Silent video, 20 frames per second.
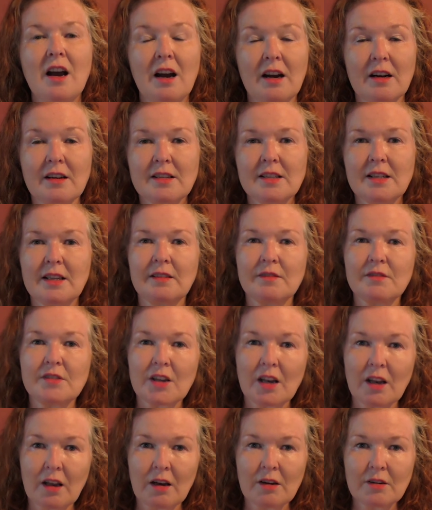ourselves
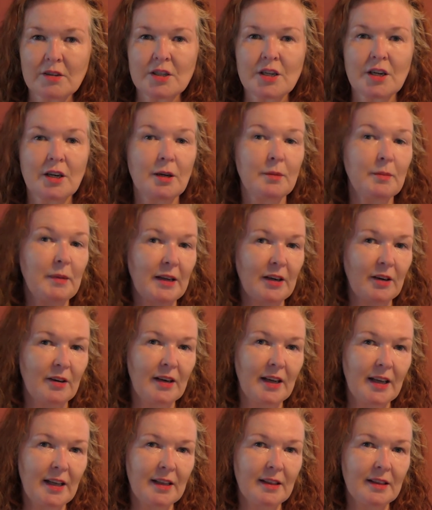long-term and our
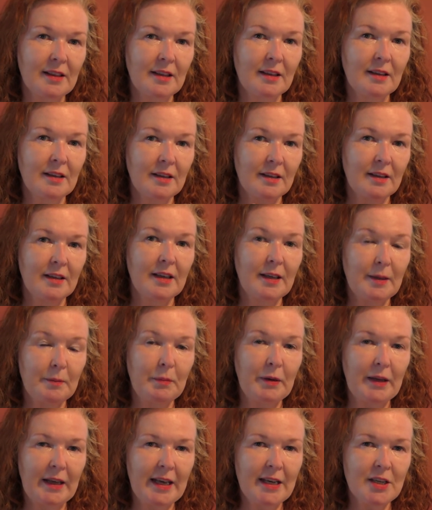health
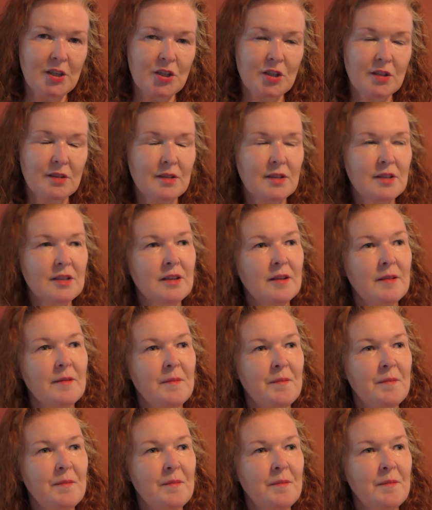implications.